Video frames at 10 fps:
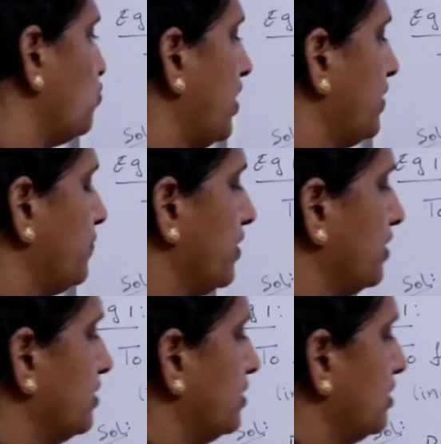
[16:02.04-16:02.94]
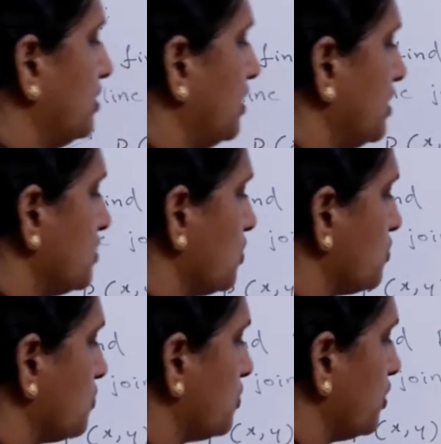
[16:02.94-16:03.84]
y1, that is
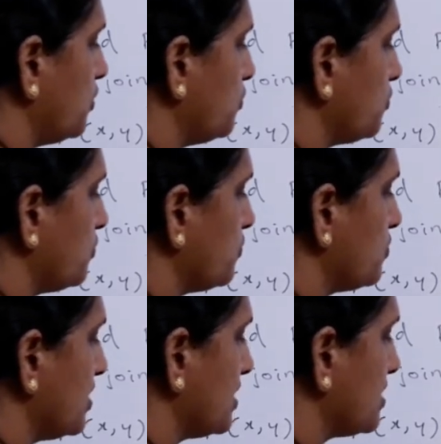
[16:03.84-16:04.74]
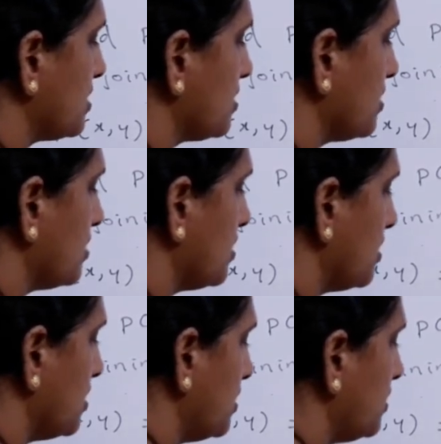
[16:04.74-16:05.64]
also 3 into 2 6,
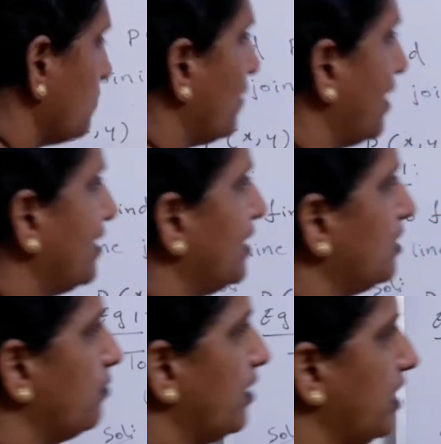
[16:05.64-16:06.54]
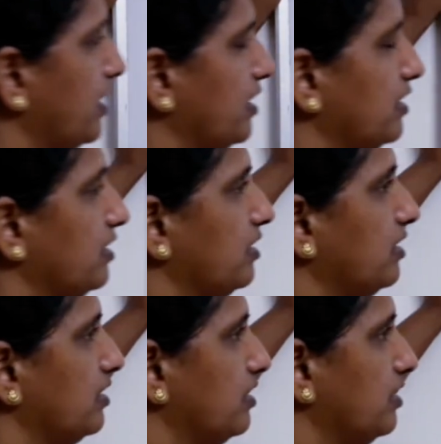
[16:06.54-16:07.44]
divided by
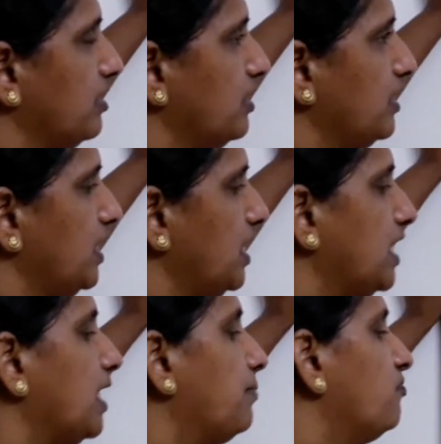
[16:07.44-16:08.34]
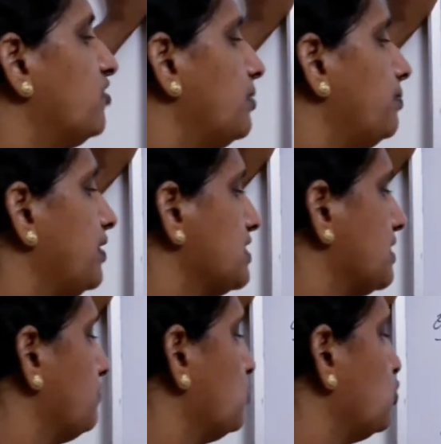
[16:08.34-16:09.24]
m1 plus
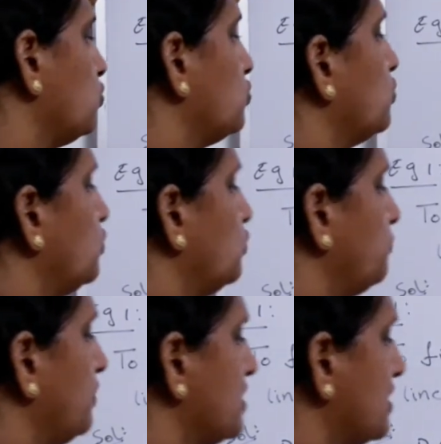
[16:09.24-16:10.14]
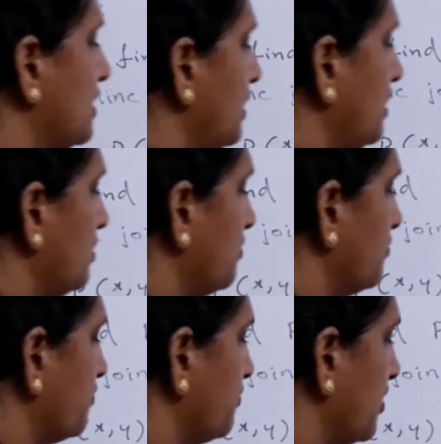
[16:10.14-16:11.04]
m2, 2 plus 3
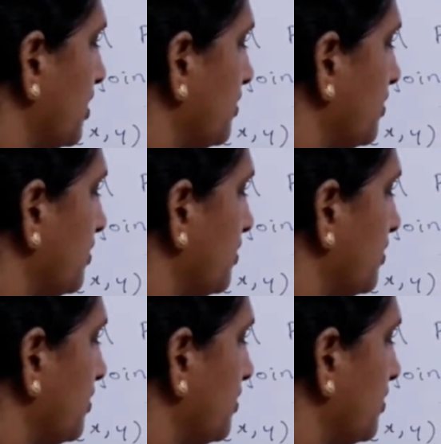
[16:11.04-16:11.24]
5.